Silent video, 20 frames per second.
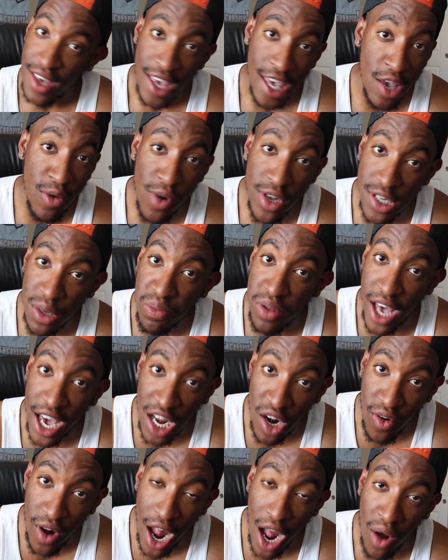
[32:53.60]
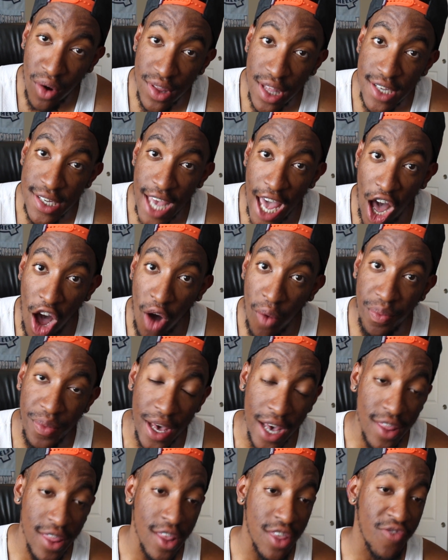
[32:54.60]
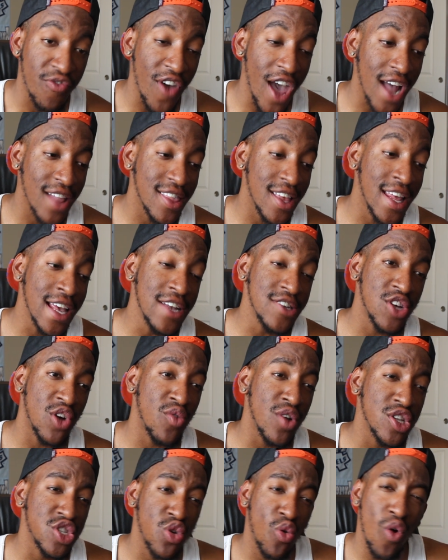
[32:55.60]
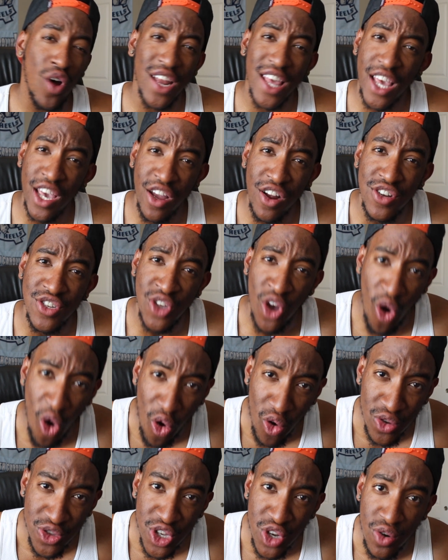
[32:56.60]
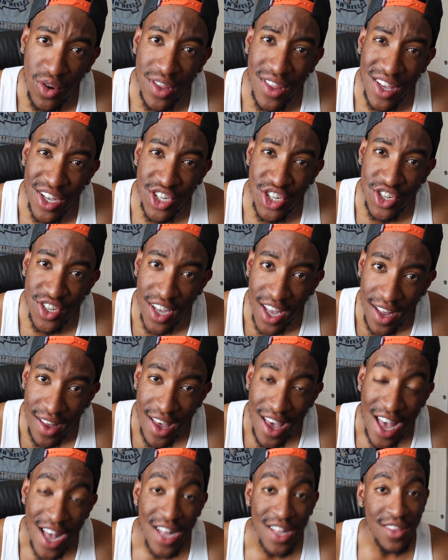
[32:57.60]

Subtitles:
he wasn't playing around with this album. And the fact that he's only 20 years old doing this shit,